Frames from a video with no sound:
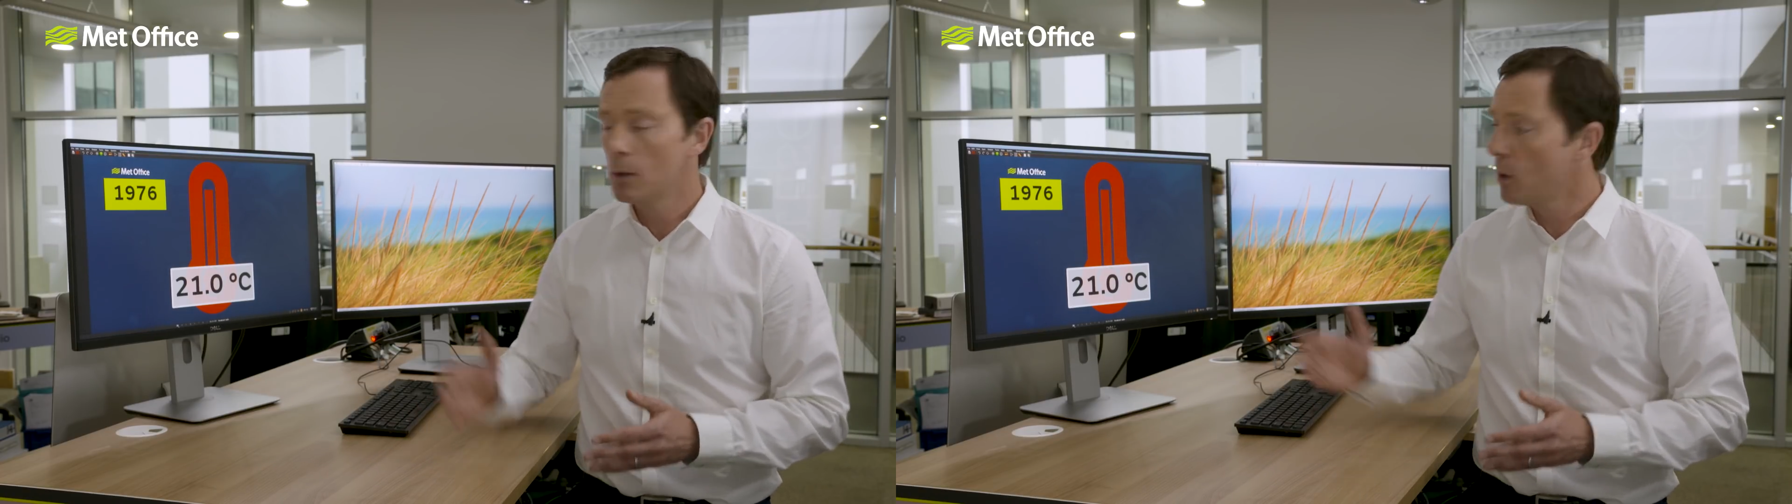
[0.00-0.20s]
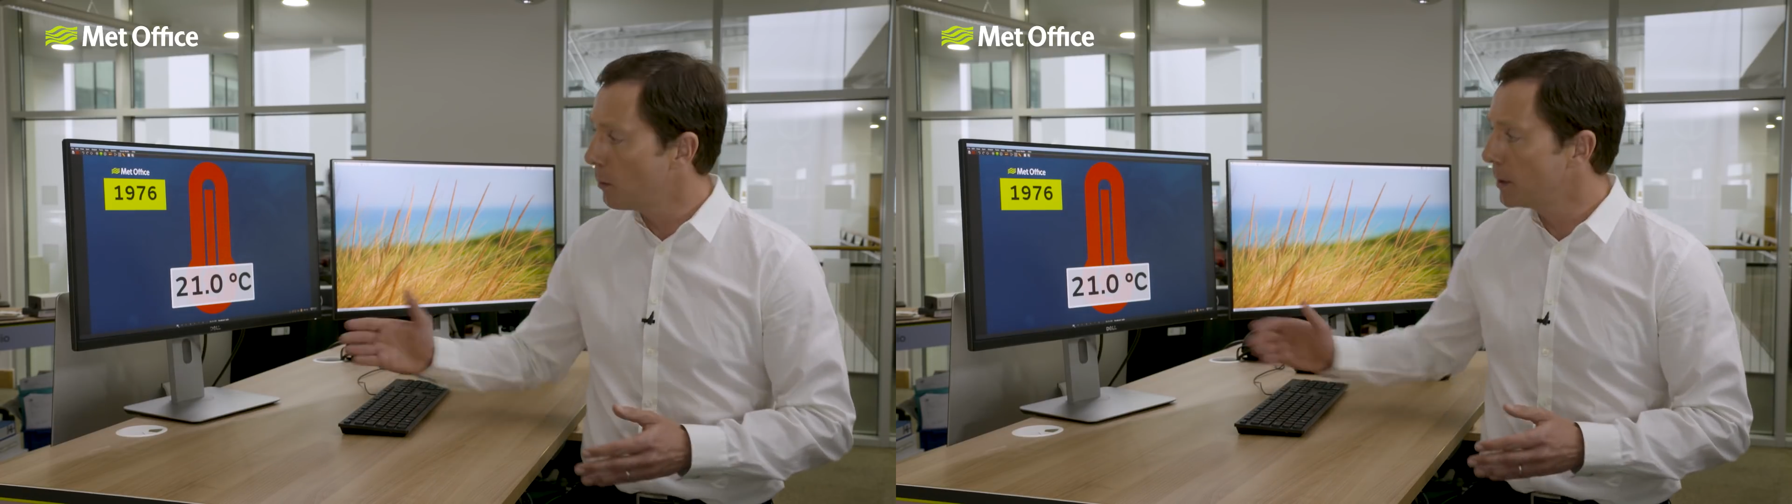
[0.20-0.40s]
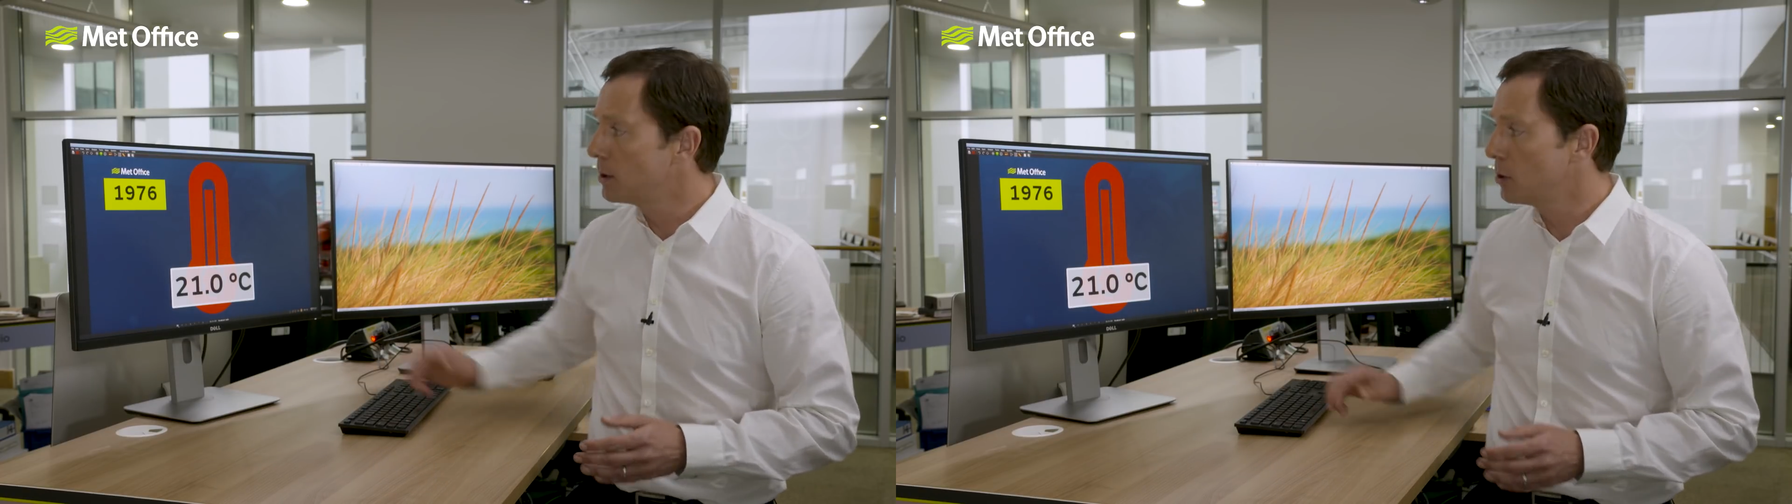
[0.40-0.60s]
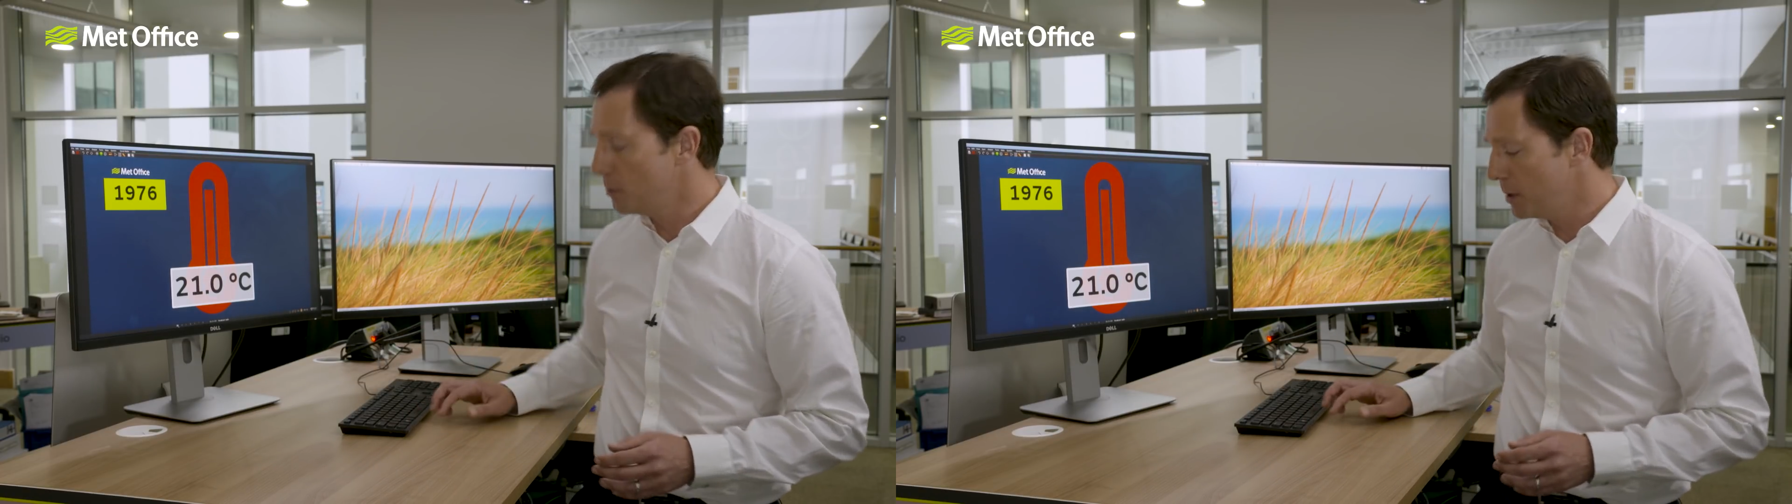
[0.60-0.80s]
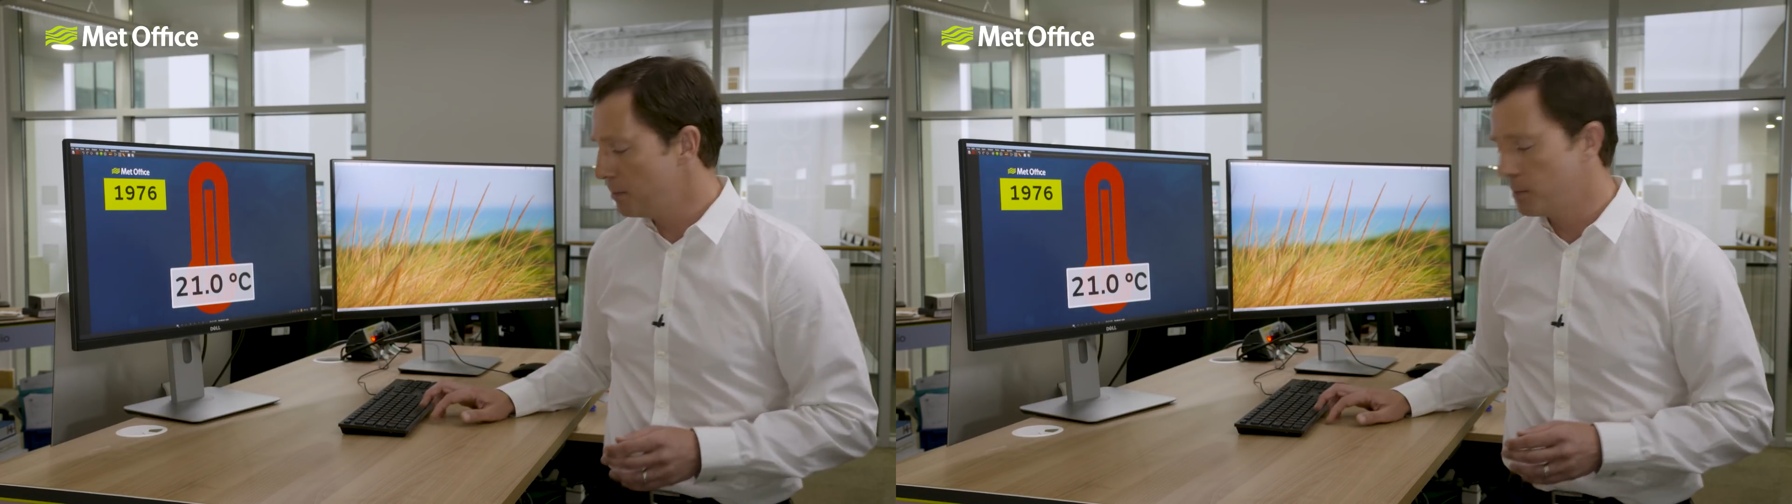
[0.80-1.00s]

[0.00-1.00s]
well, we could be